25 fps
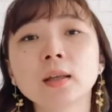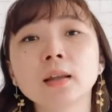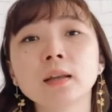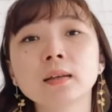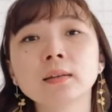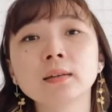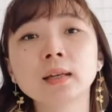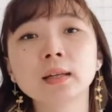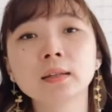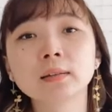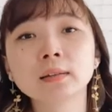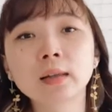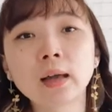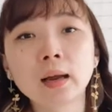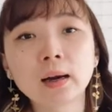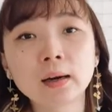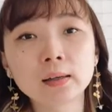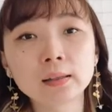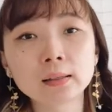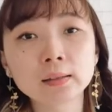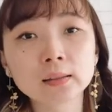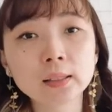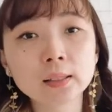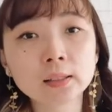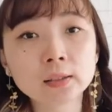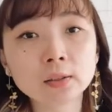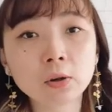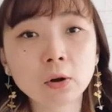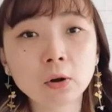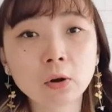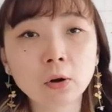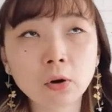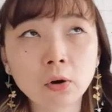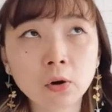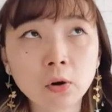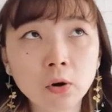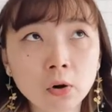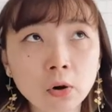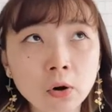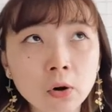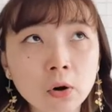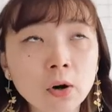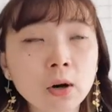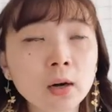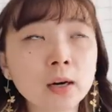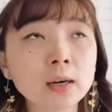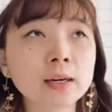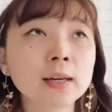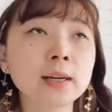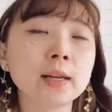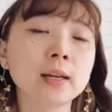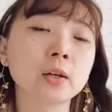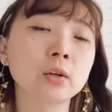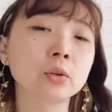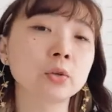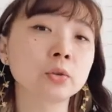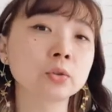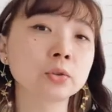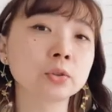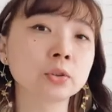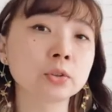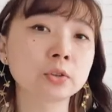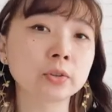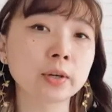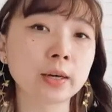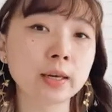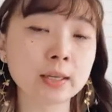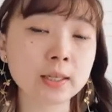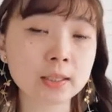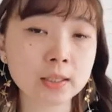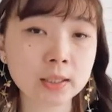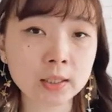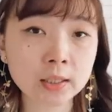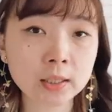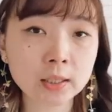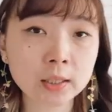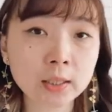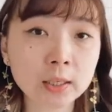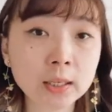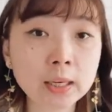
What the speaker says: that the artist or the illustration